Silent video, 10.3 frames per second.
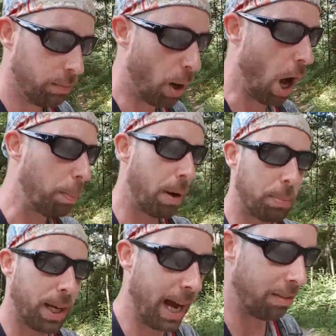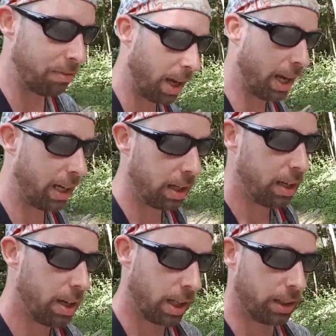pop-up cafe
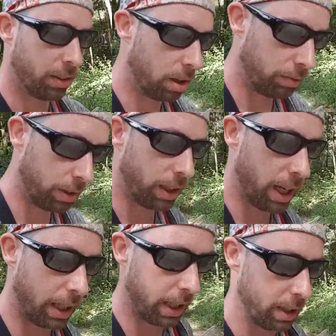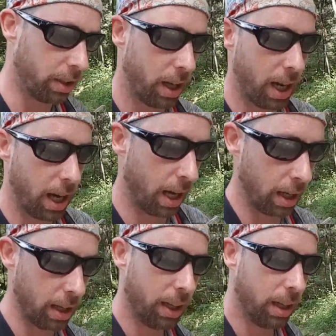that this lovely lady
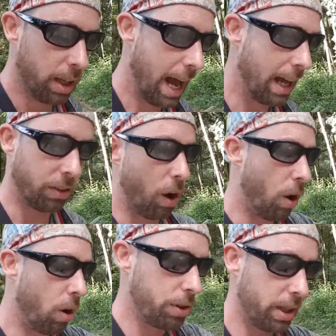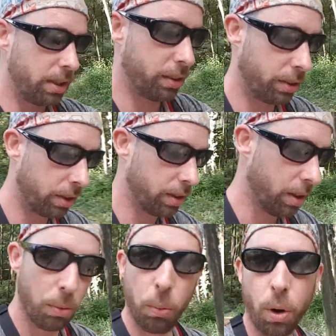has all these
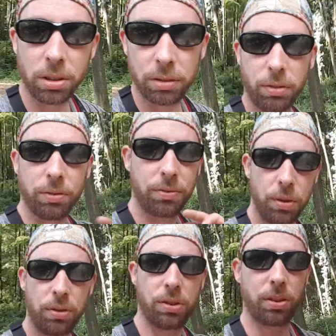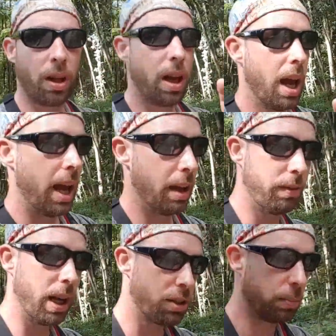wonderful fruits and
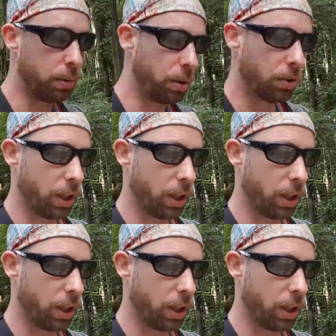vegetables